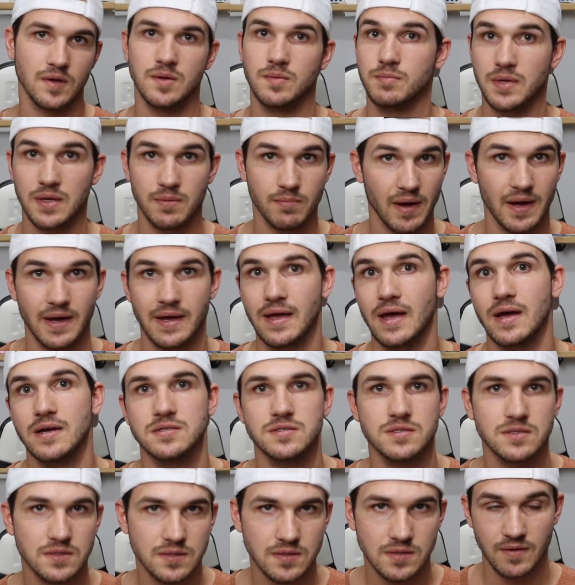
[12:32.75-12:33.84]
be my
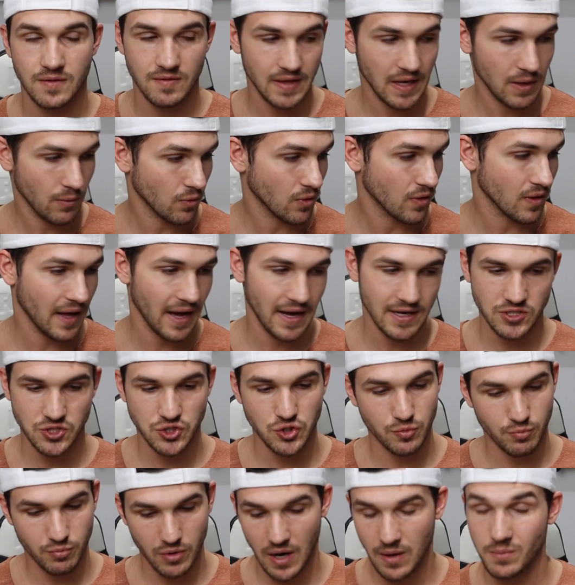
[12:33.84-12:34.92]
guest. They will last you
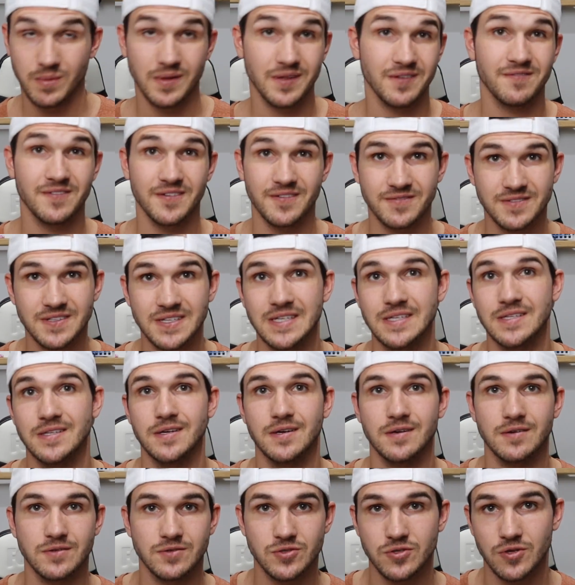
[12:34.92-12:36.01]
probably 15
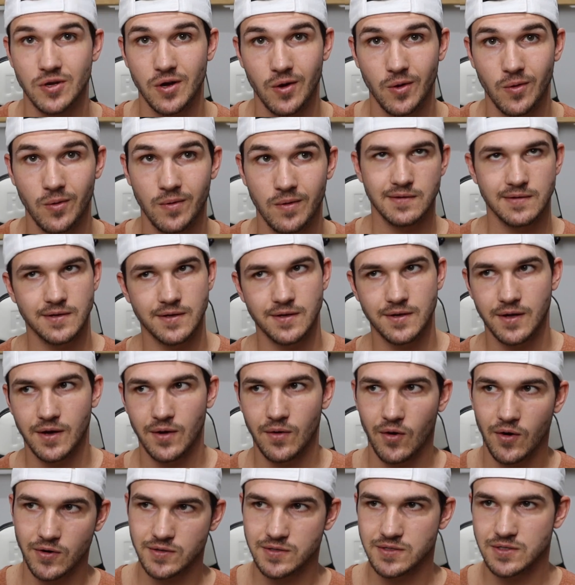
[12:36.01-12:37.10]
years. So,
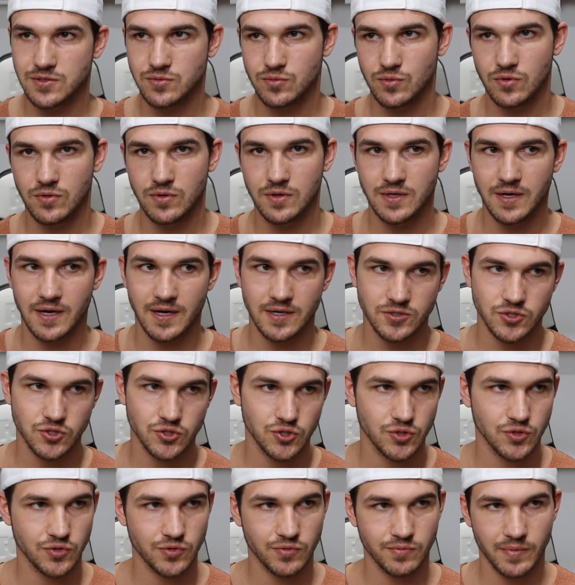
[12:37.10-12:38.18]
Arctis will last
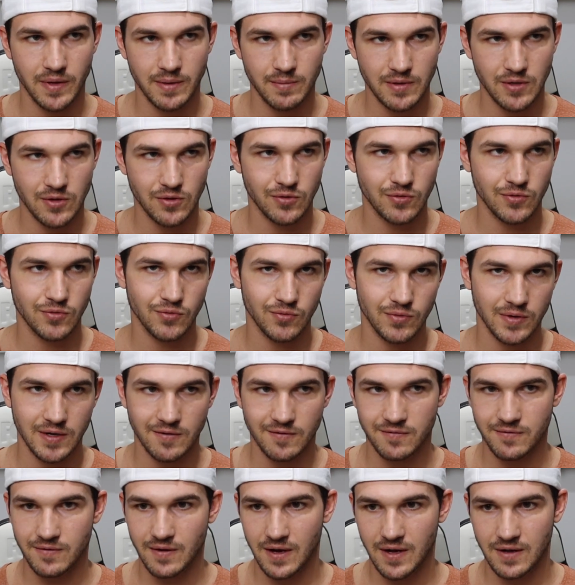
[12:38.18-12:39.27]
you maybe 3 to
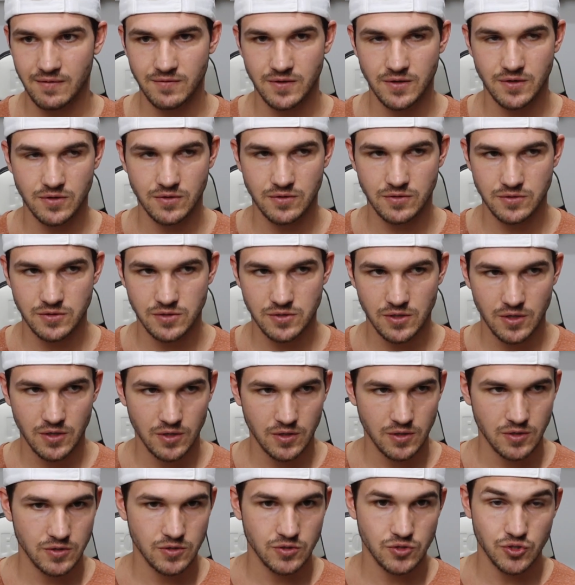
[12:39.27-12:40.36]
5 years.
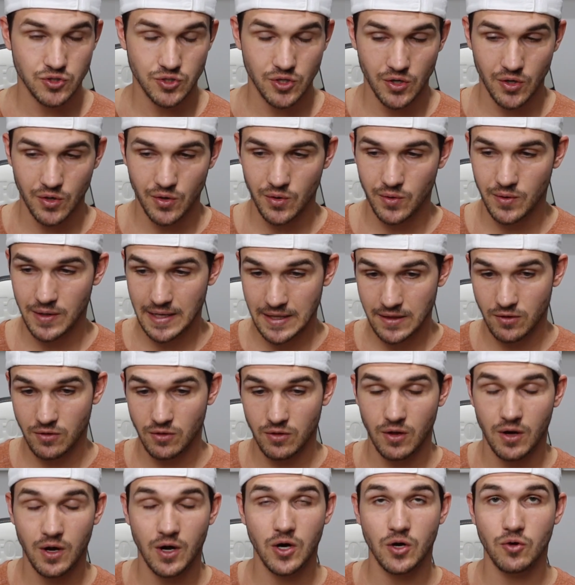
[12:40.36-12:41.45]
So in the
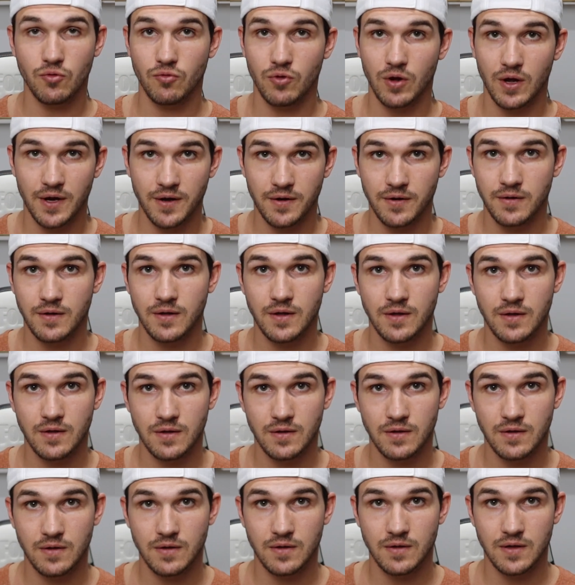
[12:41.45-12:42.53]
long run,
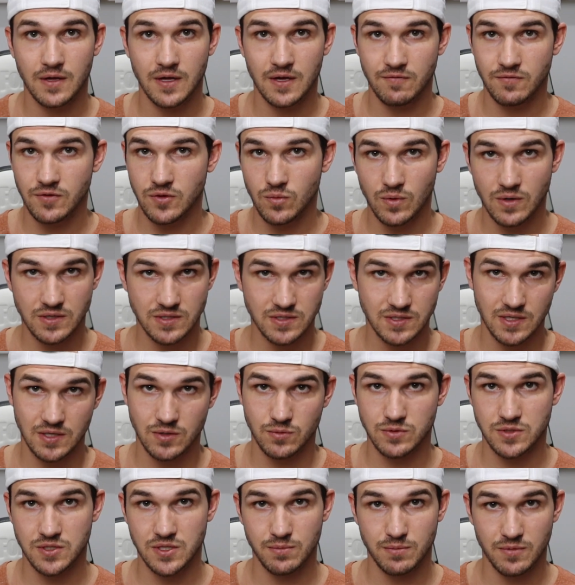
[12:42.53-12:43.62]
if you want to stick
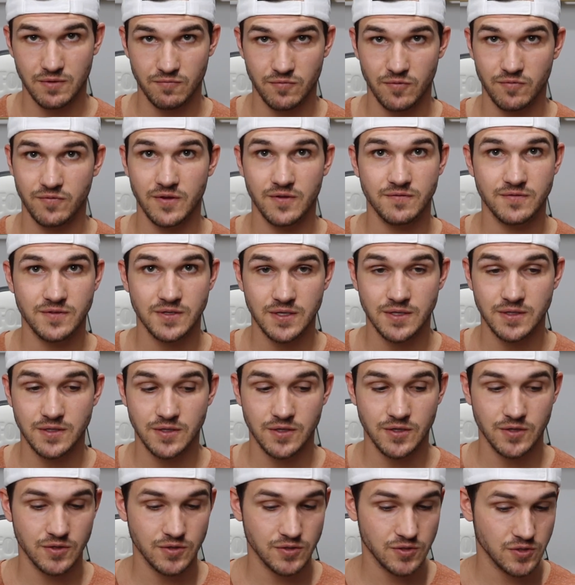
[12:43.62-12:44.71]
with something for 15
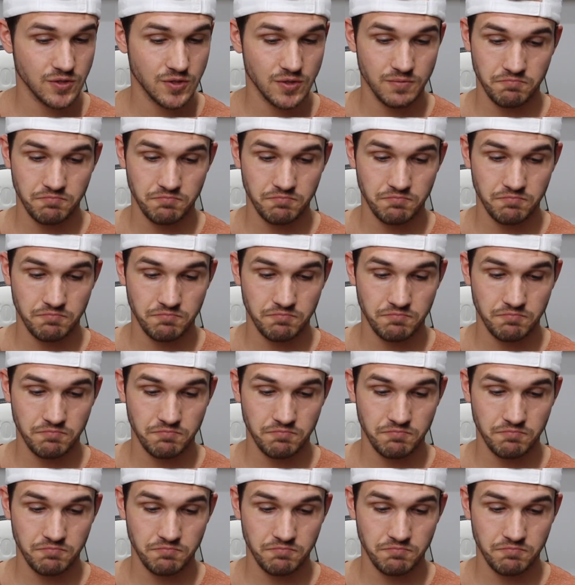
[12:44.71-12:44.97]
years,